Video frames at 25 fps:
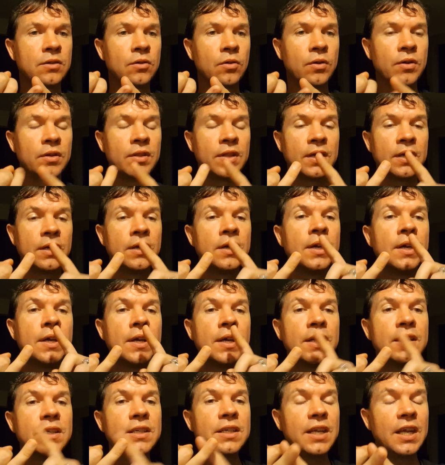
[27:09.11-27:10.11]
Or the
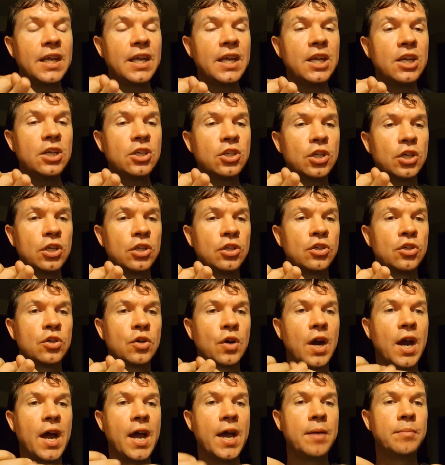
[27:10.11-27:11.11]
Tahitian
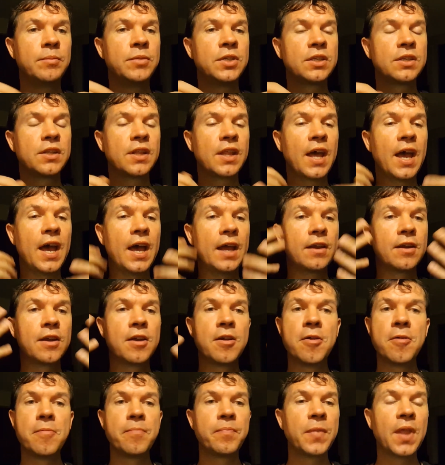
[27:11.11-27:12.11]
tribes that
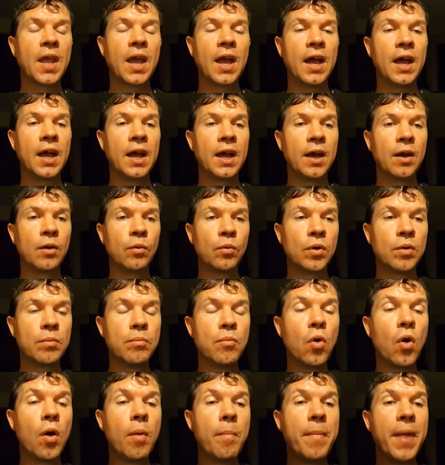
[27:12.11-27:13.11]
were
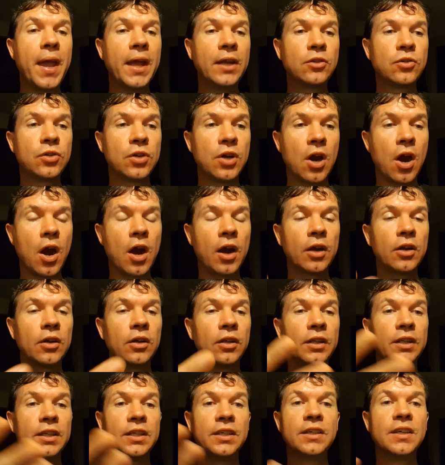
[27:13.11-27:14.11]
more
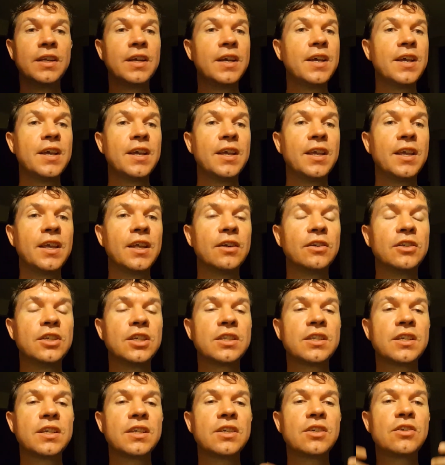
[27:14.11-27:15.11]
matriarchal and
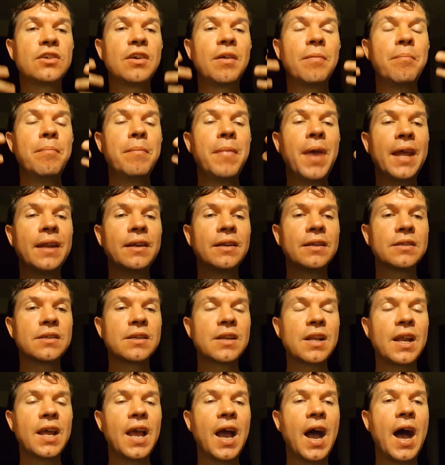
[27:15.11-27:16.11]
just
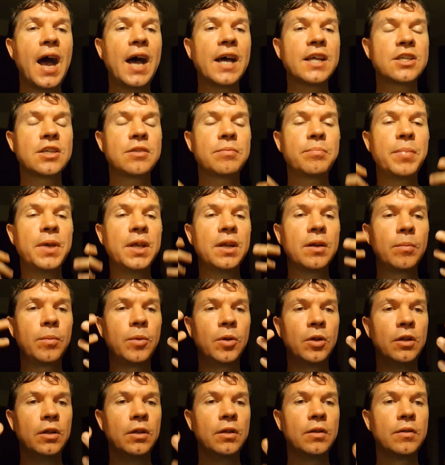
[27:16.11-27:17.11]
tremendously
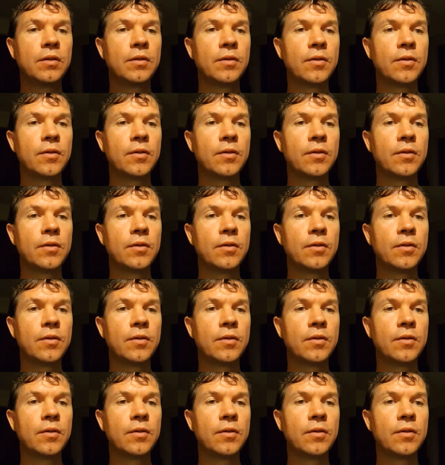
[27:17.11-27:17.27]
hospitable